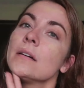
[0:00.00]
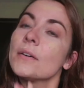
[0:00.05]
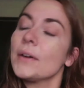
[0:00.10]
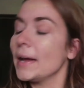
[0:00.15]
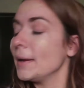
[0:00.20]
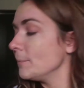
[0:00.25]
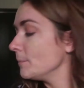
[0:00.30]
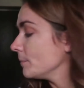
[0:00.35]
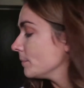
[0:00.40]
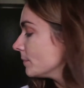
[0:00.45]

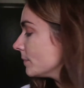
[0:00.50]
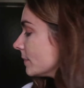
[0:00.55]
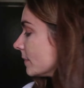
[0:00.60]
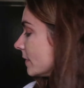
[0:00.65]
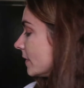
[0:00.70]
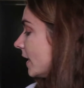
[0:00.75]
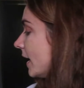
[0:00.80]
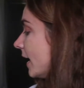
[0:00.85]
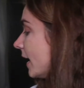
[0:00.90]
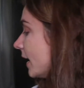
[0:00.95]
Okay,
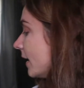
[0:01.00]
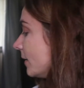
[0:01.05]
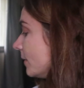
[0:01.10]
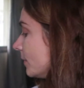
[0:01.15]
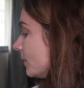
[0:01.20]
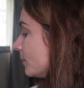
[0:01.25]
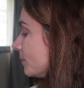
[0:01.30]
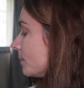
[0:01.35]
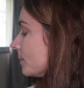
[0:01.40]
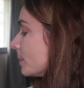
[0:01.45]

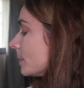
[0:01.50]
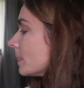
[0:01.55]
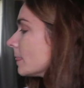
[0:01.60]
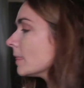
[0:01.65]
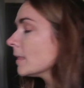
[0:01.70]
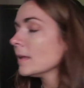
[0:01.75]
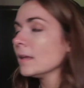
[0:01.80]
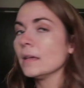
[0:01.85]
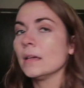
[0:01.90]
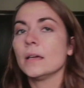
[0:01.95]
then
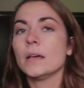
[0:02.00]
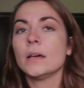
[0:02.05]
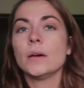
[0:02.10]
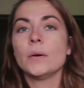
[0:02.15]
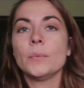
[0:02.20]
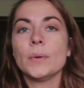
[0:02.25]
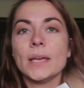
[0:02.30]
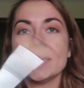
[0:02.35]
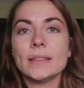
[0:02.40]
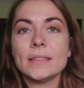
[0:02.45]

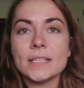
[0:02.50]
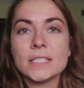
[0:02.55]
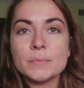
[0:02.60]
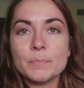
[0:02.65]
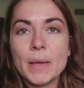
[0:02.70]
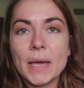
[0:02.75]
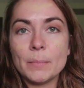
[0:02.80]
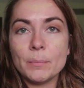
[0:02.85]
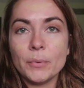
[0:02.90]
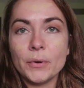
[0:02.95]
we get this
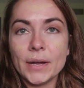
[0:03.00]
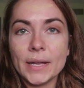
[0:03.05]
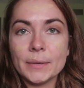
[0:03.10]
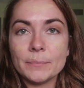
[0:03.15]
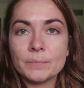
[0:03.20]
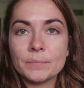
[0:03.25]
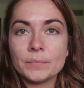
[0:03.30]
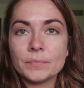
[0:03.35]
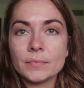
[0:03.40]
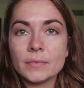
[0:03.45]
bad boy.